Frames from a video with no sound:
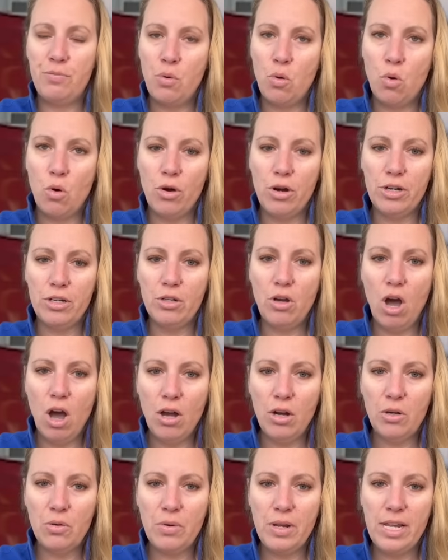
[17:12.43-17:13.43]
poured
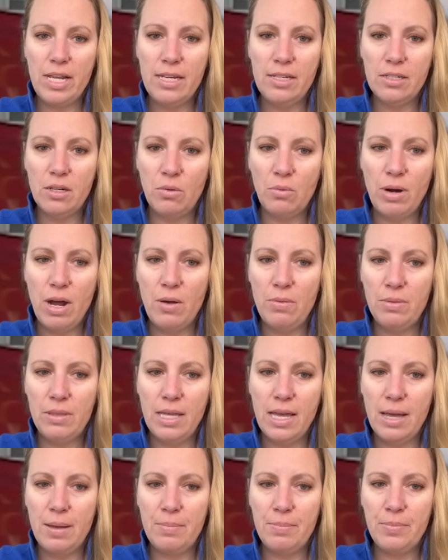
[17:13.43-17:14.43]
concrete around
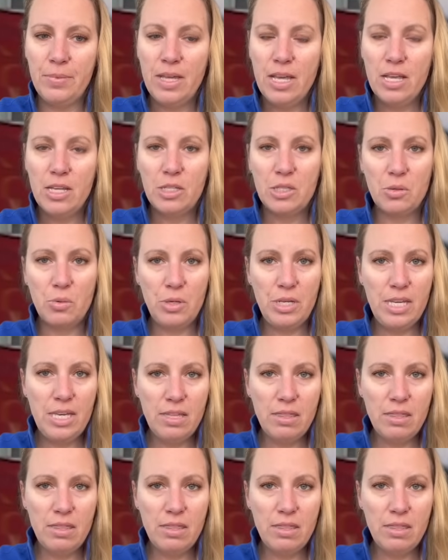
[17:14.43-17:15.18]
them. So he